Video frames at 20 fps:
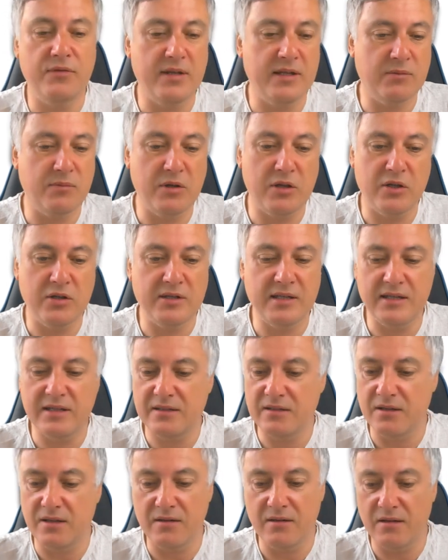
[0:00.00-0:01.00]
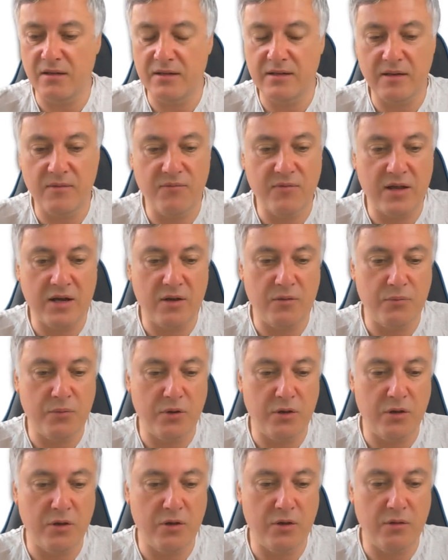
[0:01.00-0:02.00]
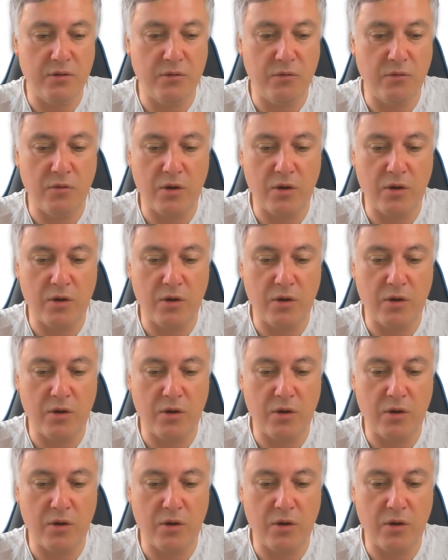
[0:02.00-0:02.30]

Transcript: this because it's a developer